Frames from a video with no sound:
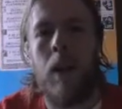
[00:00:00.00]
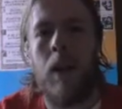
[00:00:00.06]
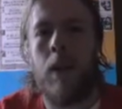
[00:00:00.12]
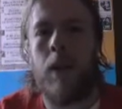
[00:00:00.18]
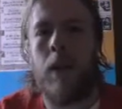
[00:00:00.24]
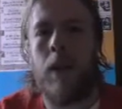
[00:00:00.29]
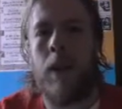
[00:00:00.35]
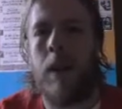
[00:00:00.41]

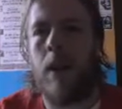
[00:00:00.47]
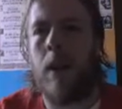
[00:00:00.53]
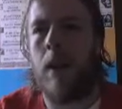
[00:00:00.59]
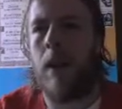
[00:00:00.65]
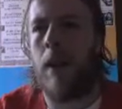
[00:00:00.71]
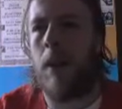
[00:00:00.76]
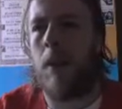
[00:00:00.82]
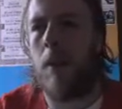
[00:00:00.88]
on the
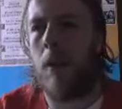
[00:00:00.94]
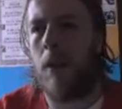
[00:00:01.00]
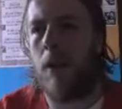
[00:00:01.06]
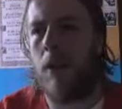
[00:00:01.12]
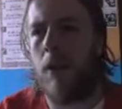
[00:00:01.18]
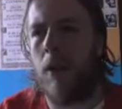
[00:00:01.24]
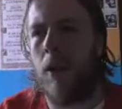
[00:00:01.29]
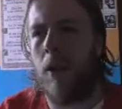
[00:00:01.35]

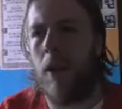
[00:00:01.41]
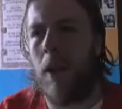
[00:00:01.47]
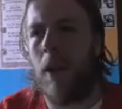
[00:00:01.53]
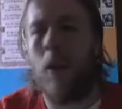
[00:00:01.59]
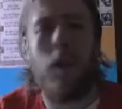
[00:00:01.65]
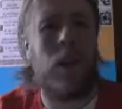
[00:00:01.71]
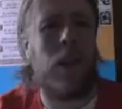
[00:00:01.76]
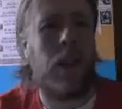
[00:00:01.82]
modern show
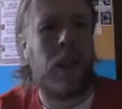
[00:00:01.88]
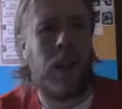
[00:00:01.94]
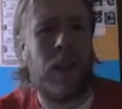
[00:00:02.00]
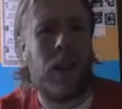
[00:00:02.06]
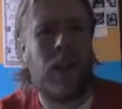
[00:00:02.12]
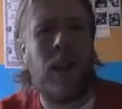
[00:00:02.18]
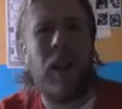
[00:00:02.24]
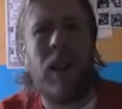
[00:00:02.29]
now, which I
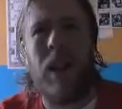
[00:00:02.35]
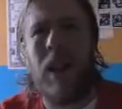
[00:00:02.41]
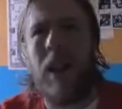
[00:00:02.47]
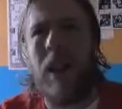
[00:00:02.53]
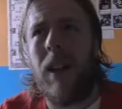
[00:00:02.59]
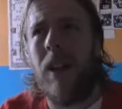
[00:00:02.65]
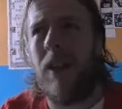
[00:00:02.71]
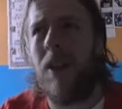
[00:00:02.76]
think
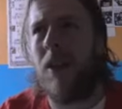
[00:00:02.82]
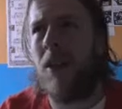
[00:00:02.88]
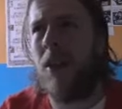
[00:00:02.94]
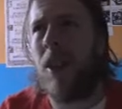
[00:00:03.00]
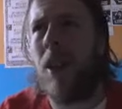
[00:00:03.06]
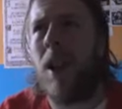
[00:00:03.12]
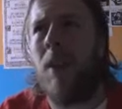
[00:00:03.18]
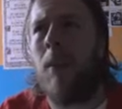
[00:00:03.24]
is a
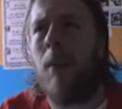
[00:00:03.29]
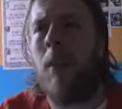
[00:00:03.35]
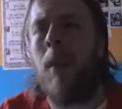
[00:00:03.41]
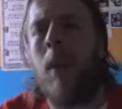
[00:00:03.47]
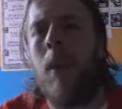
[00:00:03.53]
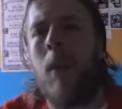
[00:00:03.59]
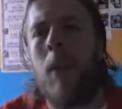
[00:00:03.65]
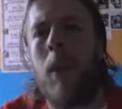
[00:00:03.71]

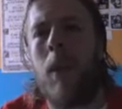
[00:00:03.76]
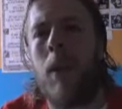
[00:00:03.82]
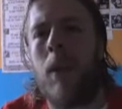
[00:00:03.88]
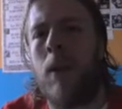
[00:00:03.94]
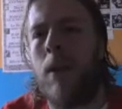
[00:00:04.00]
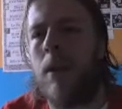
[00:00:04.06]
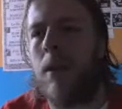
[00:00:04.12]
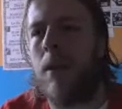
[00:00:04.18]
shame,
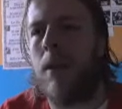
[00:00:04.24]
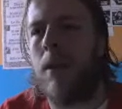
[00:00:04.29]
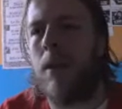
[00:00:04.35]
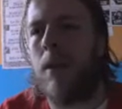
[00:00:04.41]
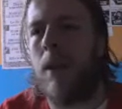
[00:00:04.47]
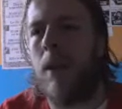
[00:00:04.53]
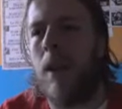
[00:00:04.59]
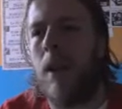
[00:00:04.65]

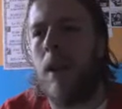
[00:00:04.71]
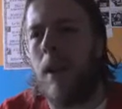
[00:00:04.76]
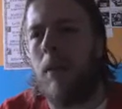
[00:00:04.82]
because,